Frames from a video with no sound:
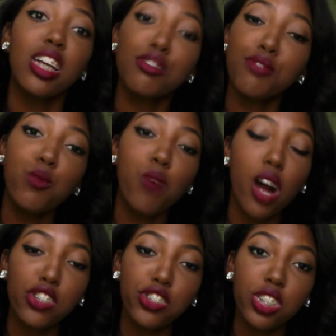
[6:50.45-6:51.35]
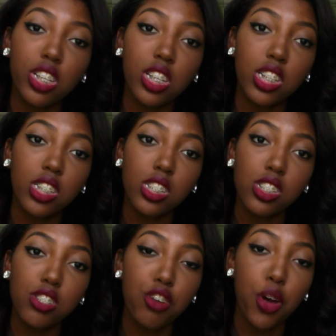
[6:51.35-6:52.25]
for watching.
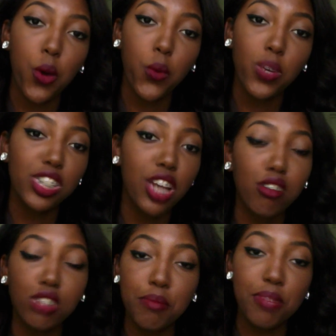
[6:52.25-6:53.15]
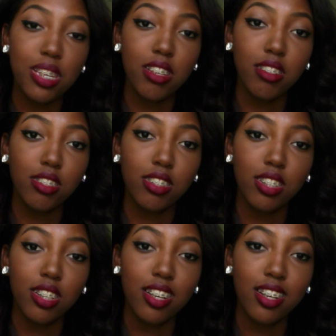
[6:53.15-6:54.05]
You know, reach out to me.
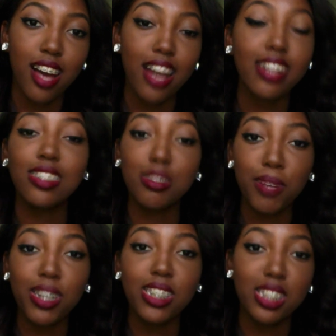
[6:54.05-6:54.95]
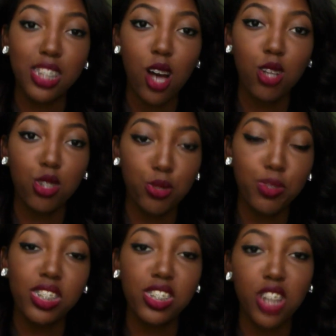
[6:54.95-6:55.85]
I need somebody to talk to. We
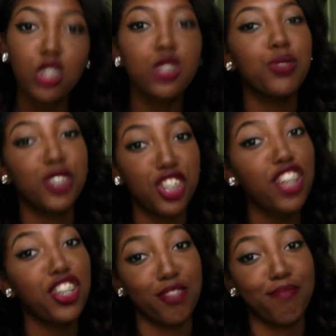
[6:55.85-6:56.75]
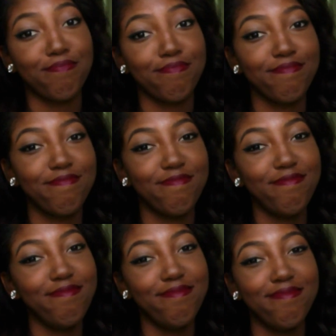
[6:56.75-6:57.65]
can talk to each other.
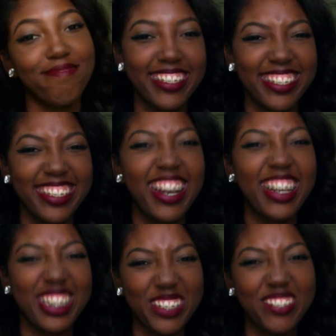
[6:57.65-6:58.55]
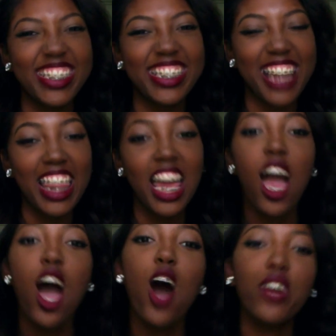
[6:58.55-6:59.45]
We talk to each other.
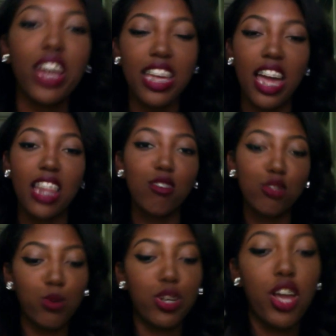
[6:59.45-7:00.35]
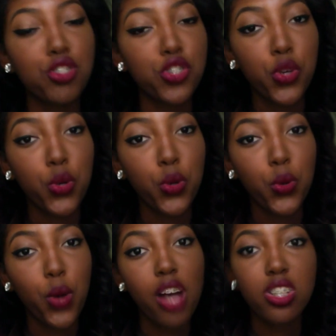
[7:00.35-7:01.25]
Okay, yeah, that was weird.
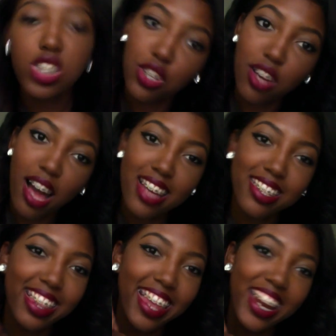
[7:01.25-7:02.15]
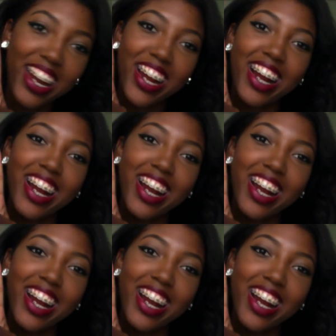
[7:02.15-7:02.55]
So I'll see you guys later.